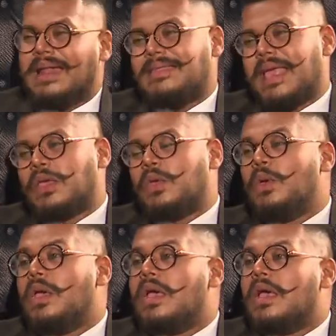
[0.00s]
Ani, thank I you. I
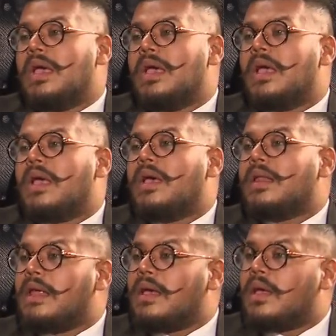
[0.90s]
counsel. I
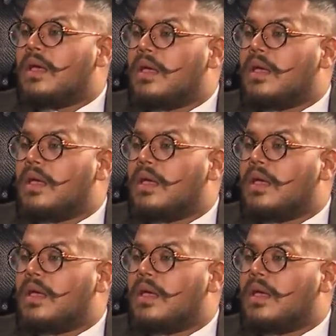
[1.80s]
was taught by